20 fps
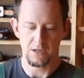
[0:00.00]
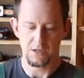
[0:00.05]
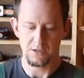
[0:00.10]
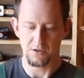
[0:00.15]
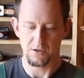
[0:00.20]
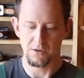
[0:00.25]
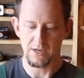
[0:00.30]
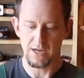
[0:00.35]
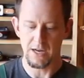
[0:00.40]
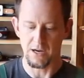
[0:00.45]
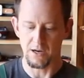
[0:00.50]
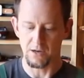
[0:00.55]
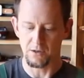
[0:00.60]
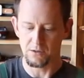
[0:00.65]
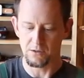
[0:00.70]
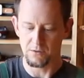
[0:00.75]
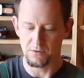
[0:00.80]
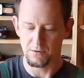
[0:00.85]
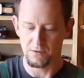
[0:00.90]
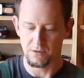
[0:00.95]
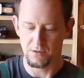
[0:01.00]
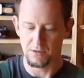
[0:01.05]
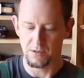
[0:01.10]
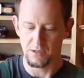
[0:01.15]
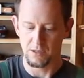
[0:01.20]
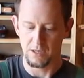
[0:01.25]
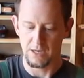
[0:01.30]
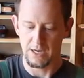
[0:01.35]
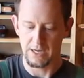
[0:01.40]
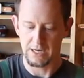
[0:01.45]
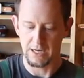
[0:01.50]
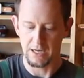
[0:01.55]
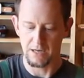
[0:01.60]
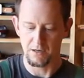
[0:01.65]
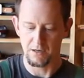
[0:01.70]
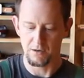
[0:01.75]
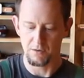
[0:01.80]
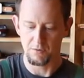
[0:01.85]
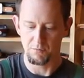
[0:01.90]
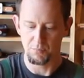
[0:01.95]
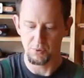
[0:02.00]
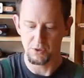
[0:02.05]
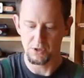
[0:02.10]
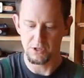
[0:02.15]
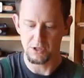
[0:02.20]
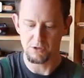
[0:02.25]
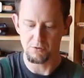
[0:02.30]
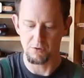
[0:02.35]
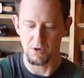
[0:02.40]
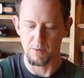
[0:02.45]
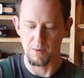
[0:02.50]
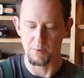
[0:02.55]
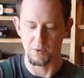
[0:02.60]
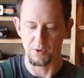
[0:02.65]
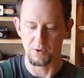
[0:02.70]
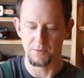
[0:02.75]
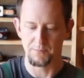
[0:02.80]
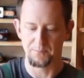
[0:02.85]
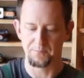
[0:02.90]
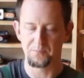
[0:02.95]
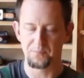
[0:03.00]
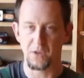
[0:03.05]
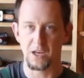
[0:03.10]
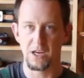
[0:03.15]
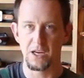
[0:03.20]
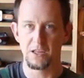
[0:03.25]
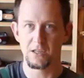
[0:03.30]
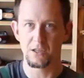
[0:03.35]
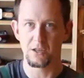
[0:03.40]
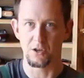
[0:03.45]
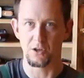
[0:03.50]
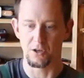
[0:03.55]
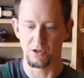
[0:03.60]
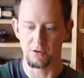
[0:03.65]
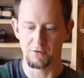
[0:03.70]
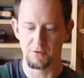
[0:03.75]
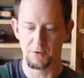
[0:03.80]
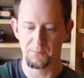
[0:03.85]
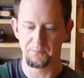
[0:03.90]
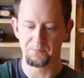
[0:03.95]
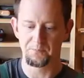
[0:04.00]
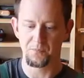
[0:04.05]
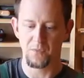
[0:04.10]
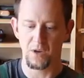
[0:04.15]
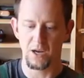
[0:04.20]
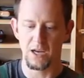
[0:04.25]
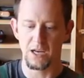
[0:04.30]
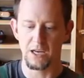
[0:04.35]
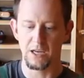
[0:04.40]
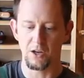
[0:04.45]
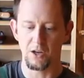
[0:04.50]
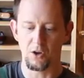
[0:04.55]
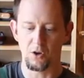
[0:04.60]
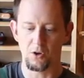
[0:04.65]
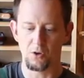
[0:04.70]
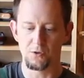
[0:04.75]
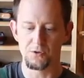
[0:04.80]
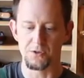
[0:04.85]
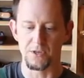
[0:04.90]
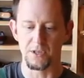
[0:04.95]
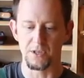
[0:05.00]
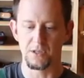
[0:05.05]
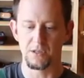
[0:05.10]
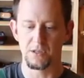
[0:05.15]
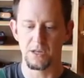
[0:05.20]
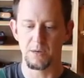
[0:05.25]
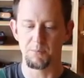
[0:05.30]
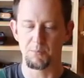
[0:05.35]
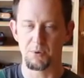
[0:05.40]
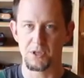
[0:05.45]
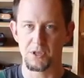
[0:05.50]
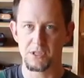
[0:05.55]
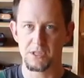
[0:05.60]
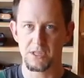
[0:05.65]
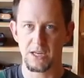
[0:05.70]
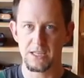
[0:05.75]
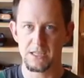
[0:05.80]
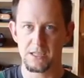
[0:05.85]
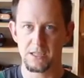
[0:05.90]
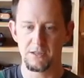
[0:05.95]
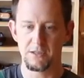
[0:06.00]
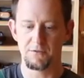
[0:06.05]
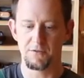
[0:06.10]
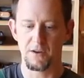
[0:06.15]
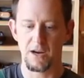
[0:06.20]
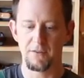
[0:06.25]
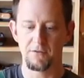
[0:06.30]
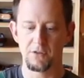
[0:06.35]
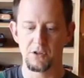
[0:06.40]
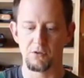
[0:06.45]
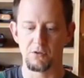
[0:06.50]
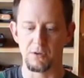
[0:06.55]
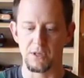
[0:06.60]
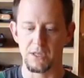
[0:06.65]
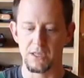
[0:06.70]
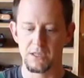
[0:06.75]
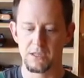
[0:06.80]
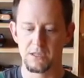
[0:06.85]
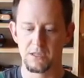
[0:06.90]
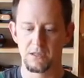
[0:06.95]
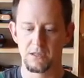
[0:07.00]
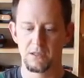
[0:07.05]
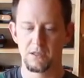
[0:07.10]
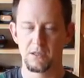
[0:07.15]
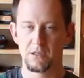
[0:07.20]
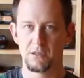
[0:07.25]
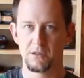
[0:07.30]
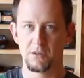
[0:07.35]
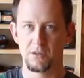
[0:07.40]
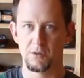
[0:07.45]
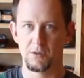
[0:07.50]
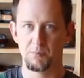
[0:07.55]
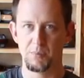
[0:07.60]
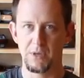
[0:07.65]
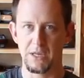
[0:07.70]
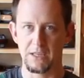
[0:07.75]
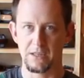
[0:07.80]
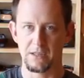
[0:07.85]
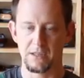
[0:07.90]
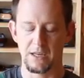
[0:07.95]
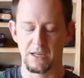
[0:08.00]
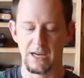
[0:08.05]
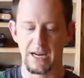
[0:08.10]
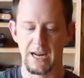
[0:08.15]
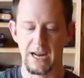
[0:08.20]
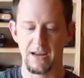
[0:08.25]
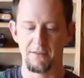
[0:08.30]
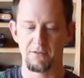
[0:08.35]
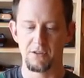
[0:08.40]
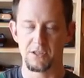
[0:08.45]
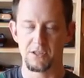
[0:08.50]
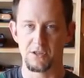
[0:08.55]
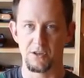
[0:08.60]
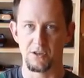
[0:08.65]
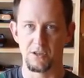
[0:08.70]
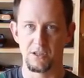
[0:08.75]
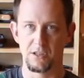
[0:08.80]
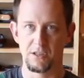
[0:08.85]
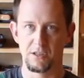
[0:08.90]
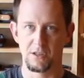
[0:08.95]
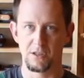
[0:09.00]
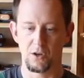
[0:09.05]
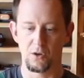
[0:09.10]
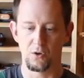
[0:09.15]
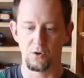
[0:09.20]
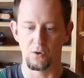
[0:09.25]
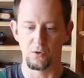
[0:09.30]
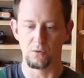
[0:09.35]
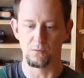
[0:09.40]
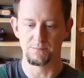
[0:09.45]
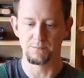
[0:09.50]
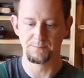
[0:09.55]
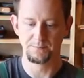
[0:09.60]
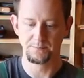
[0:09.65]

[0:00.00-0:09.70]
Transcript: So now I can put the scraper in the kerf and it holds it at precisely five degrees to the bit that I have inserted in the hole.